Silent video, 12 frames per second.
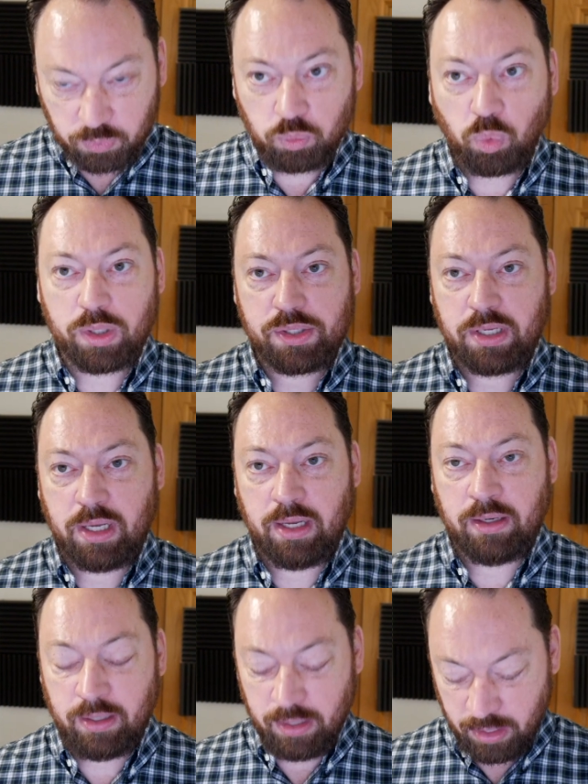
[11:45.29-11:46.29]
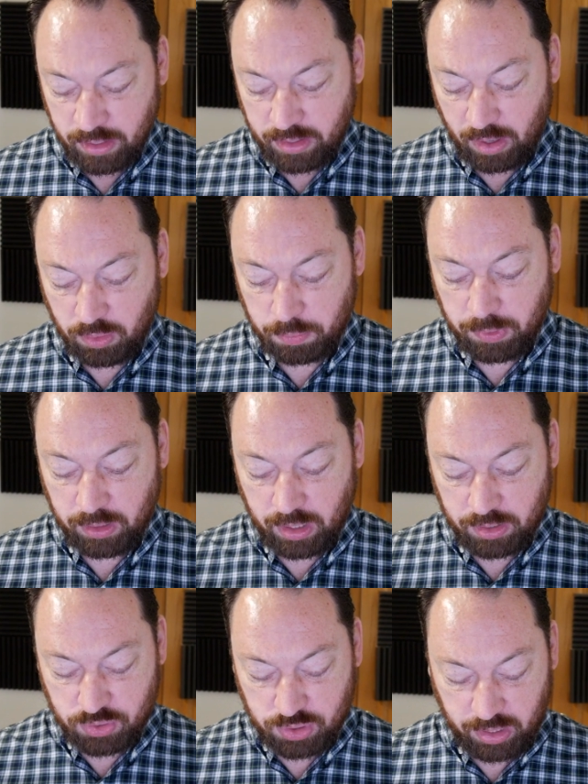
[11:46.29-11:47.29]
Once again, that would be
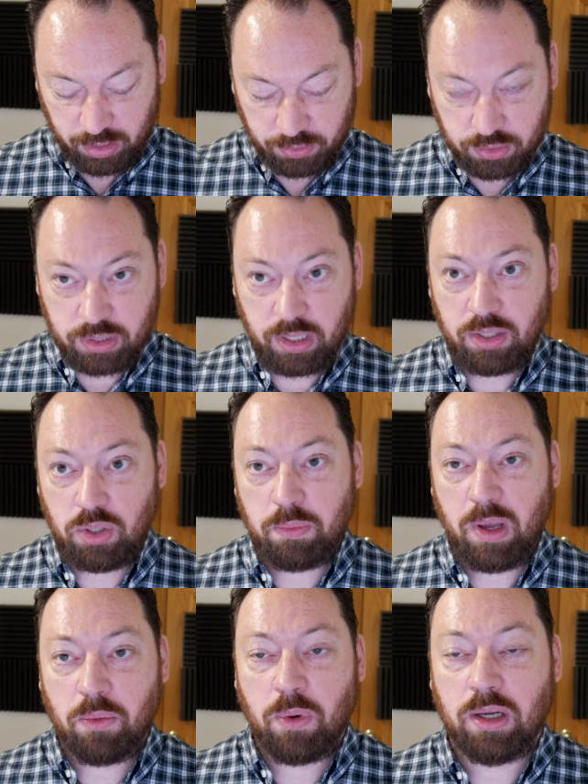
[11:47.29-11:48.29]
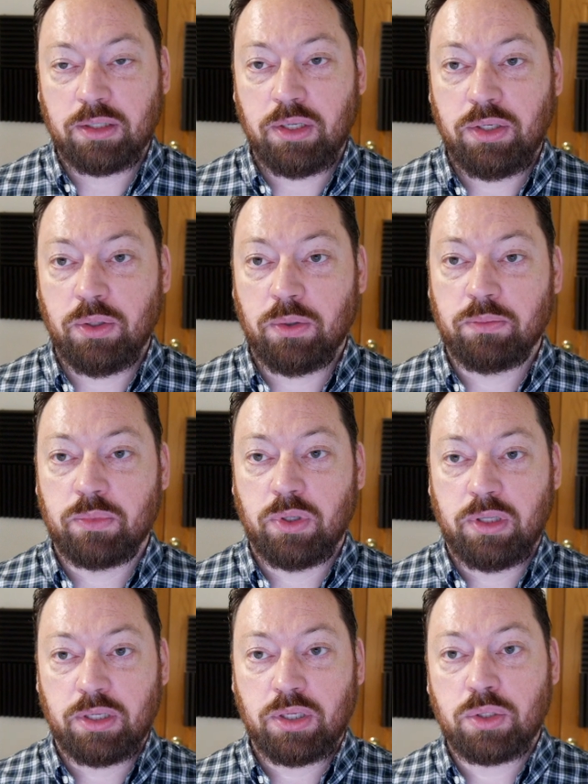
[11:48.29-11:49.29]
a change that you may want to do.
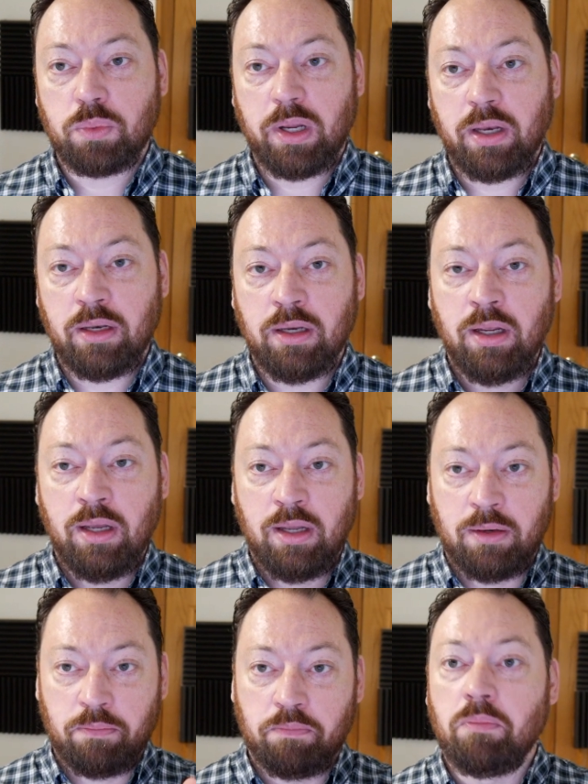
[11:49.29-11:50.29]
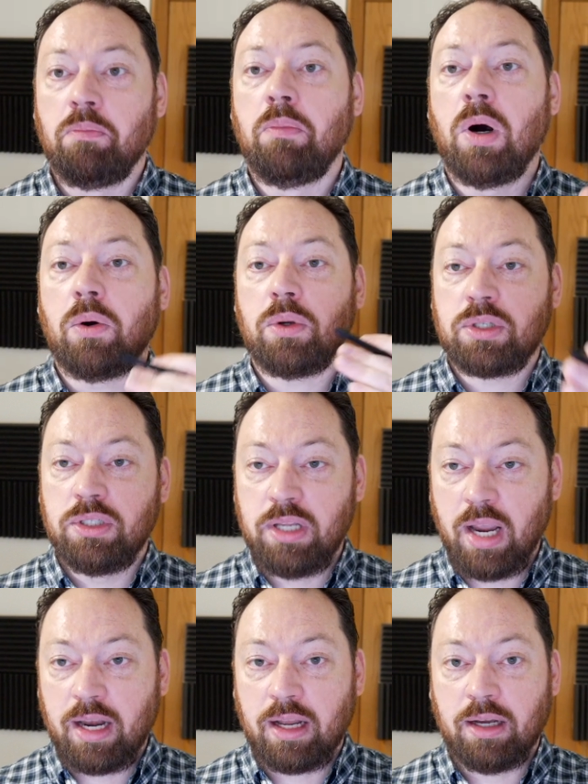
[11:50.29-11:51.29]
So this is when most
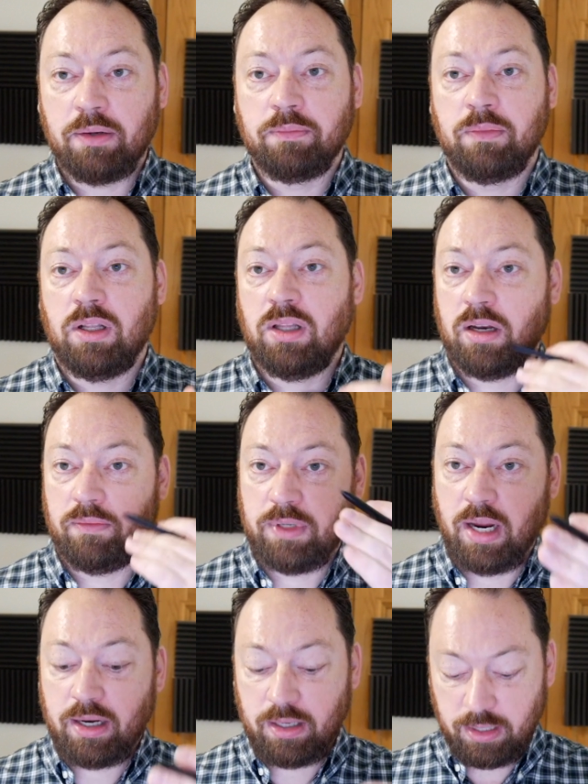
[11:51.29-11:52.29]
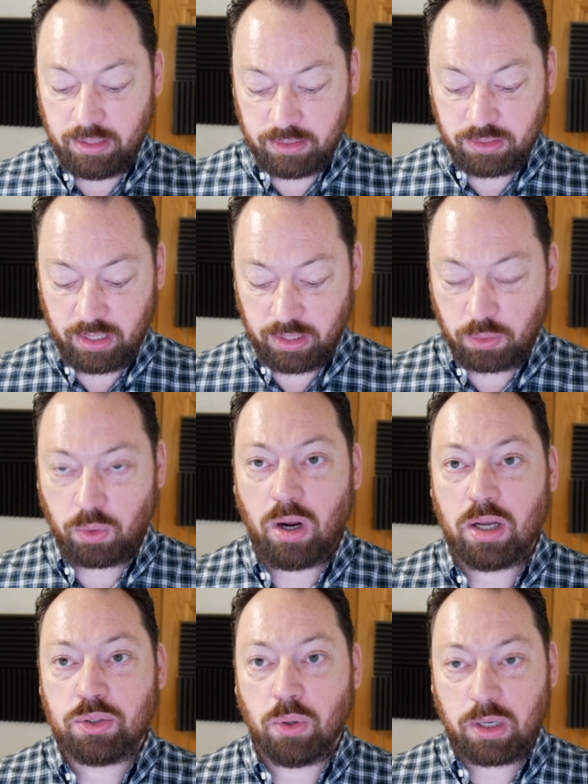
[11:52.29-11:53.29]
data, a lot of data, is a
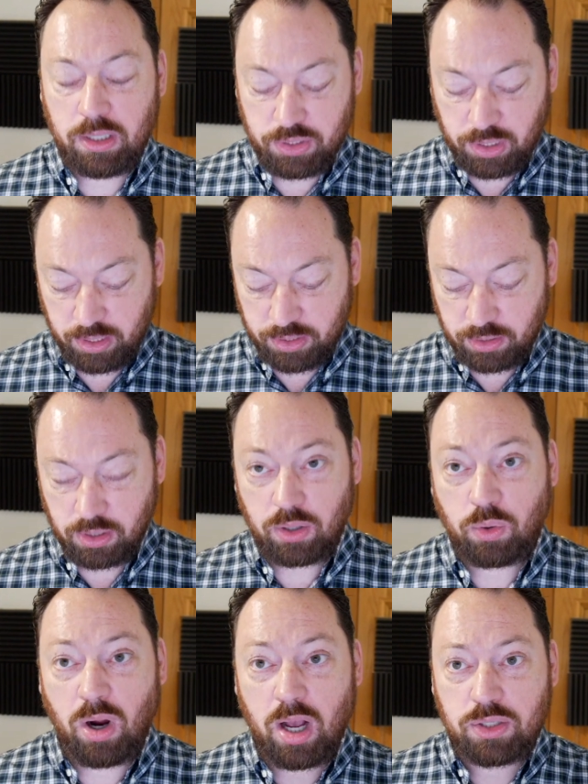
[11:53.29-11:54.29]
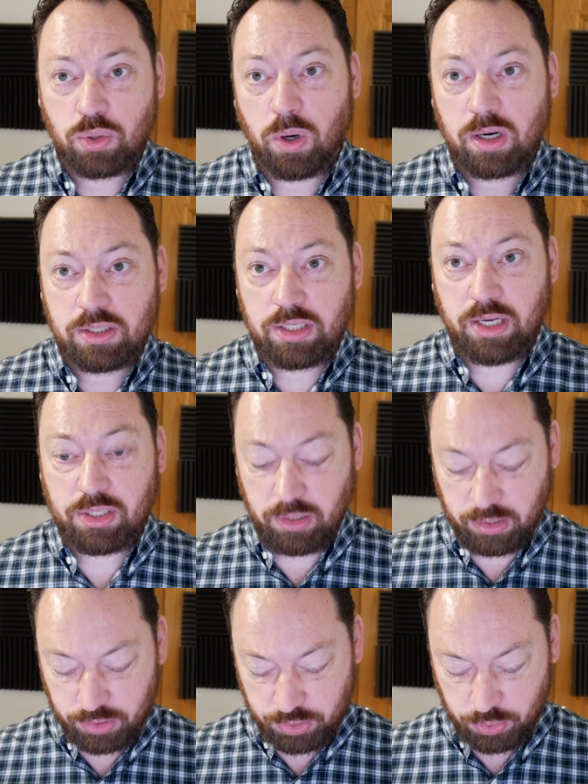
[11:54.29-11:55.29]

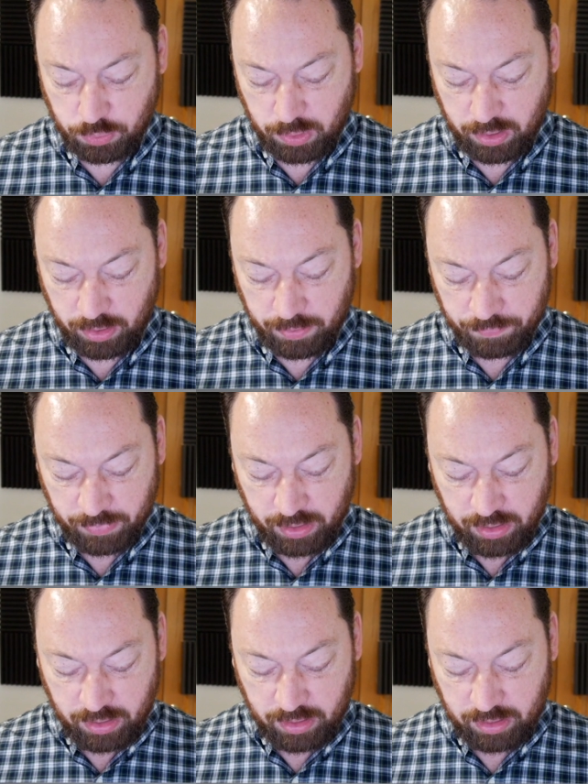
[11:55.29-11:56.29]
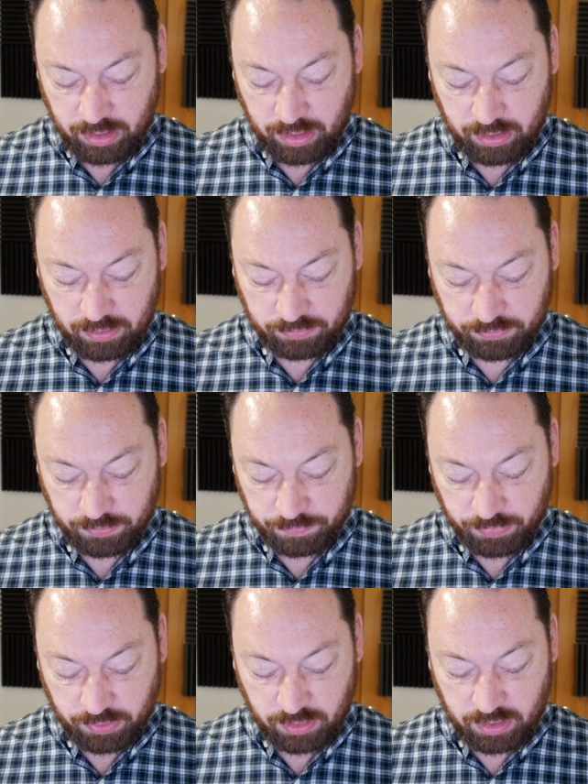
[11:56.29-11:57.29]
cross-organizational issue, where if
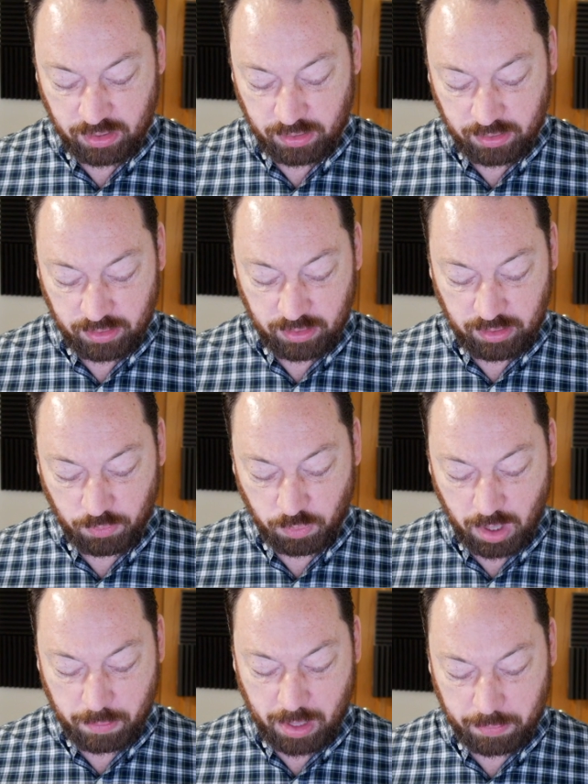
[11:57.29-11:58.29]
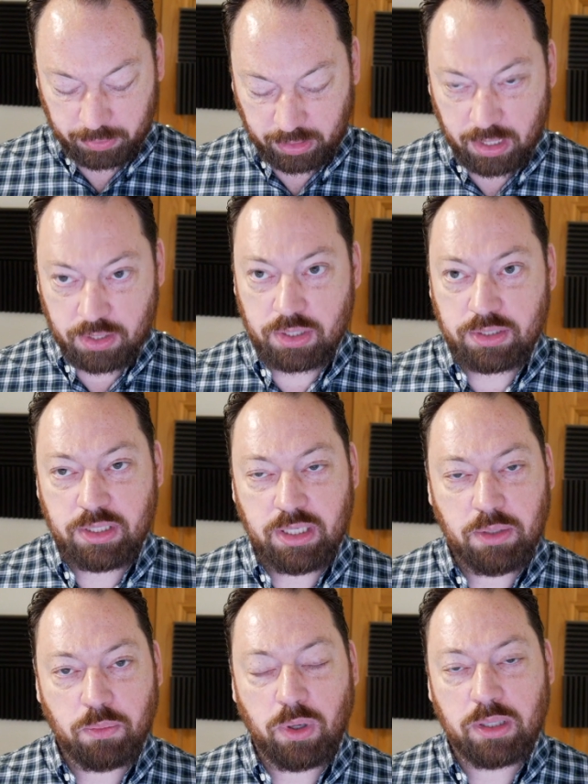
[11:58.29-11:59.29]
the web application
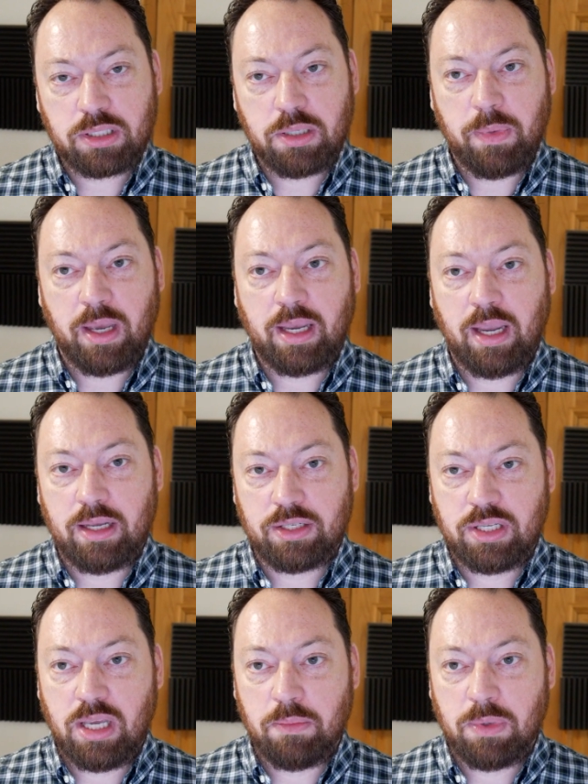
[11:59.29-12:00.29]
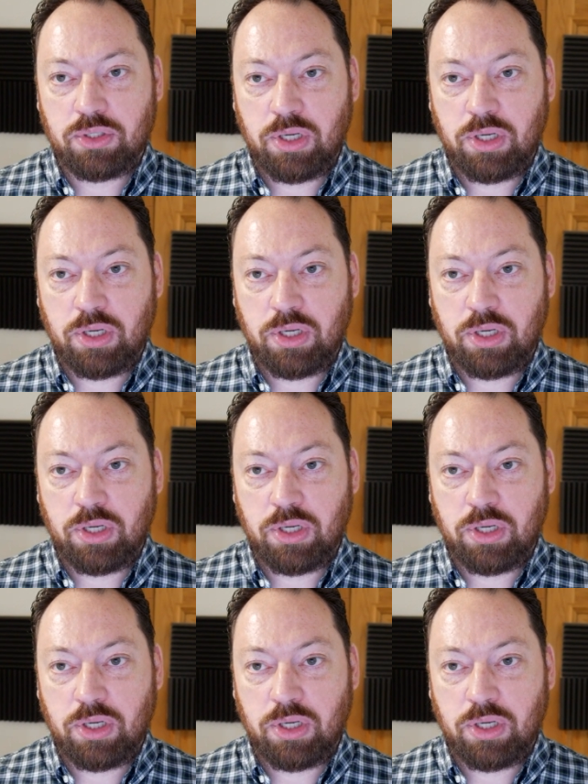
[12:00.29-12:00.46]
team wants to make a schema